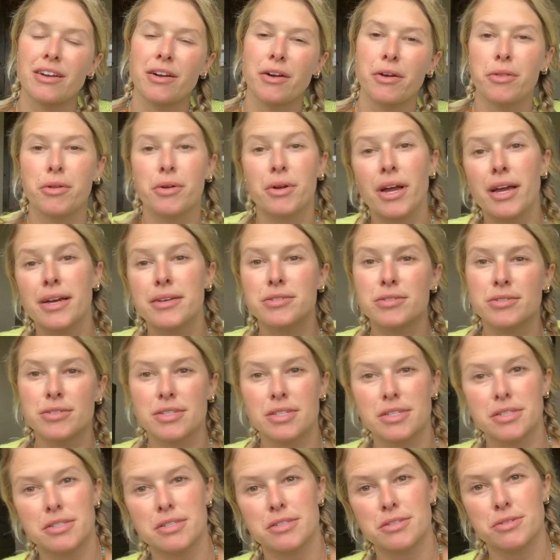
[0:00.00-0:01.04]
are there
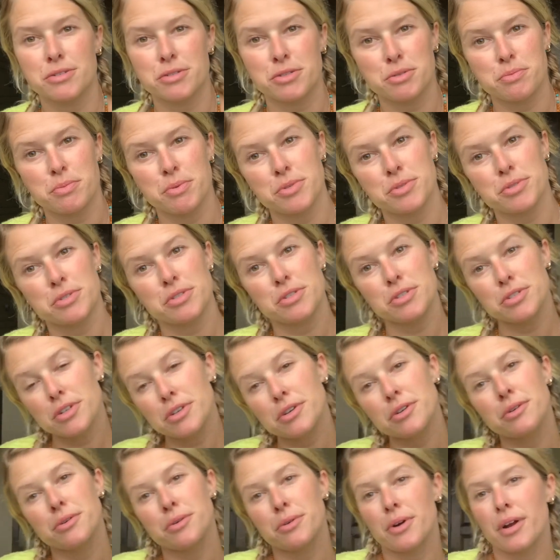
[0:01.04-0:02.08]
exercises you're supposed to
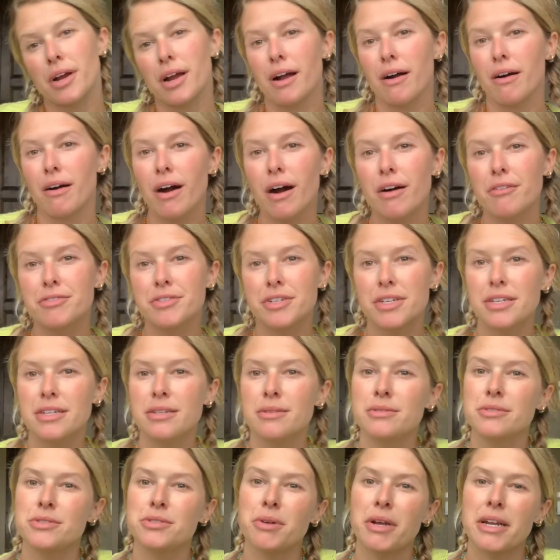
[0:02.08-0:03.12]
do or how
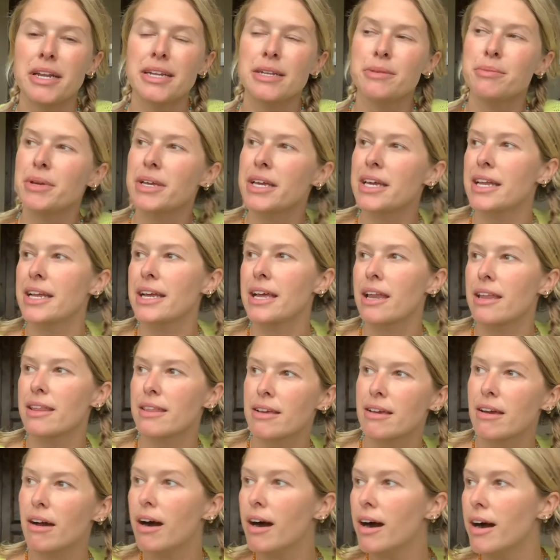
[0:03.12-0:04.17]
often do I need to be getting out of the
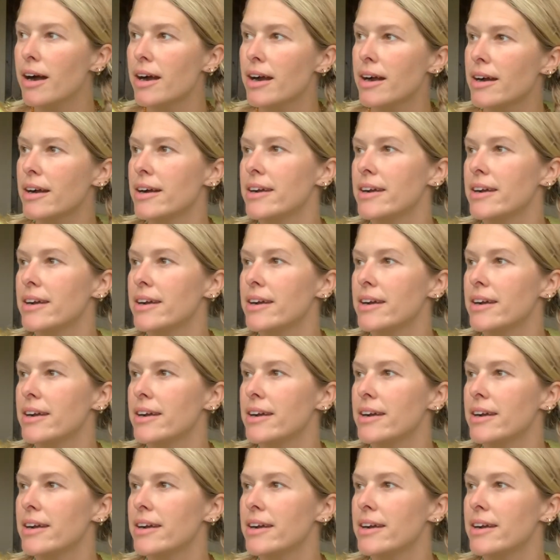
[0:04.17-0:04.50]
car?